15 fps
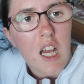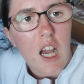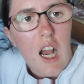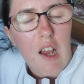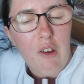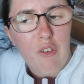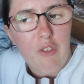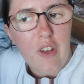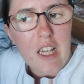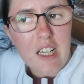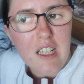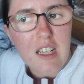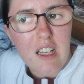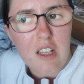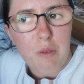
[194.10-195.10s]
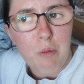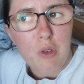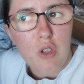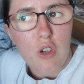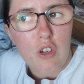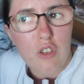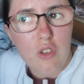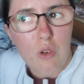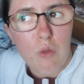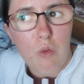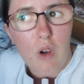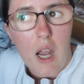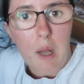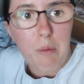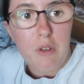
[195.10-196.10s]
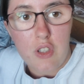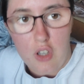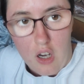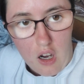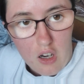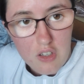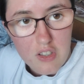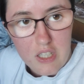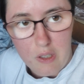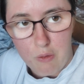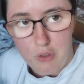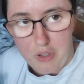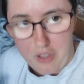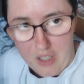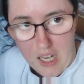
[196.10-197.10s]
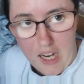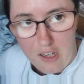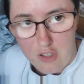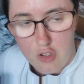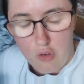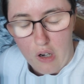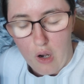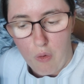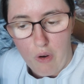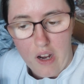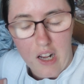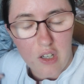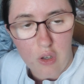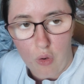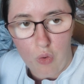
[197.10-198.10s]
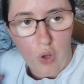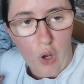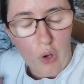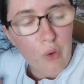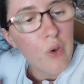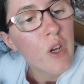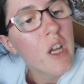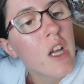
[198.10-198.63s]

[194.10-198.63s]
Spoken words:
I think it's because of what happened to us. He was there straight away, I don't know.